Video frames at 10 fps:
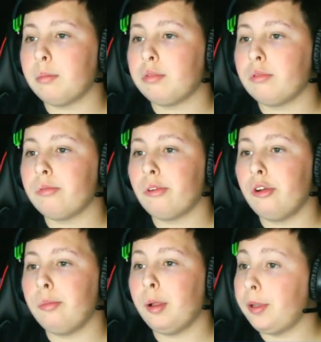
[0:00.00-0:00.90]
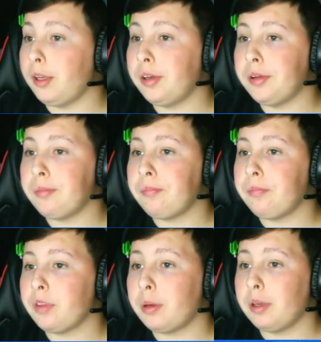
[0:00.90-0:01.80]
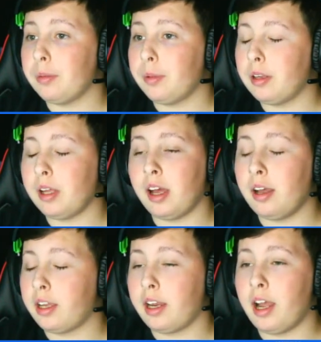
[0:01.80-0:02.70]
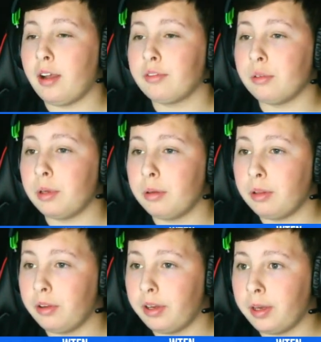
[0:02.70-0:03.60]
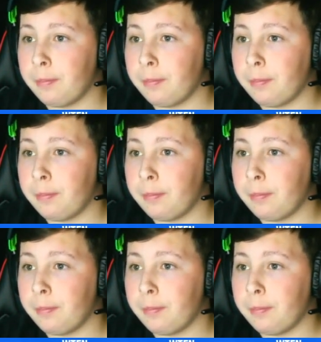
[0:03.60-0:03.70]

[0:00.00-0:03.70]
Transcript: Probably. Wait a minute, I kind of half zoned out there again.